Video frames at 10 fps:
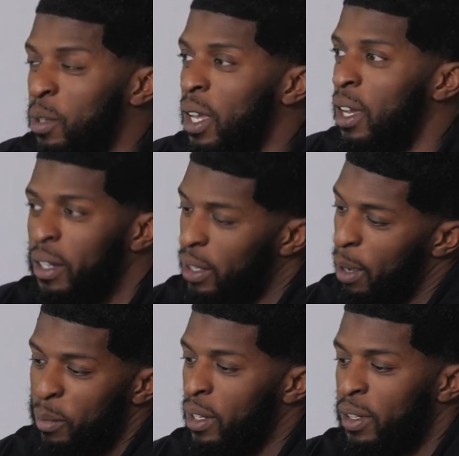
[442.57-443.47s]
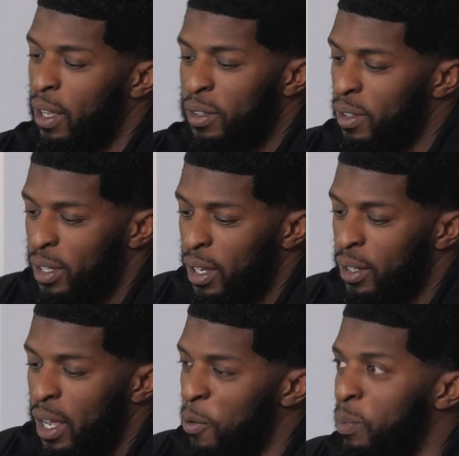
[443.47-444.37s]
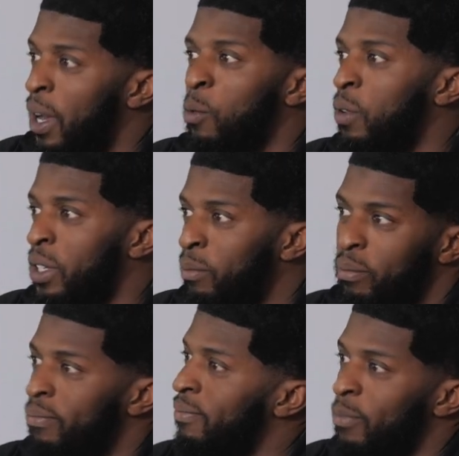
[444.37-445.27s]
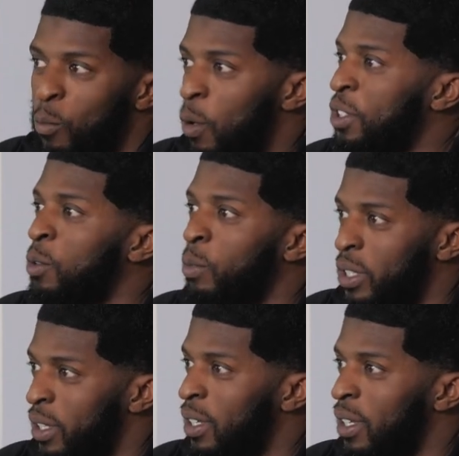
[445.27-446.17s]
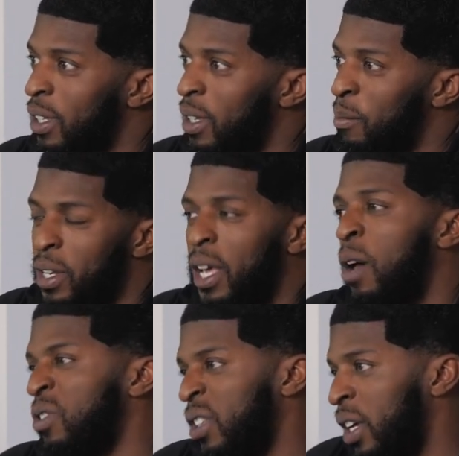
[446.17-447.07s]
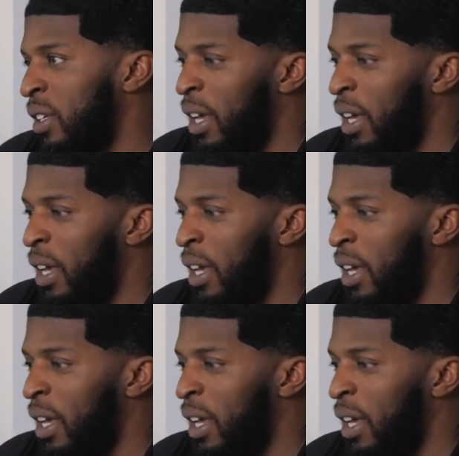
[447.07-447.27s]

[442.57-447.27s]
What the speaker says: Yeah, I mean, I was buying one once a week, but now it's like